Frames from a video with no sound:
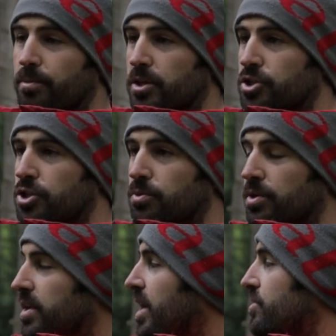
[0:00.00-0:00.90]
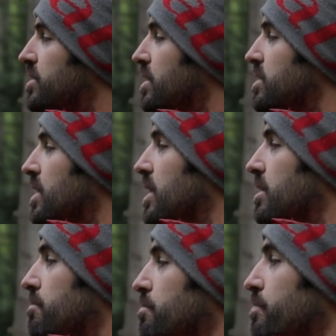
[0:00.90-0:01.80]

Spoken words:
I might shoot one in f16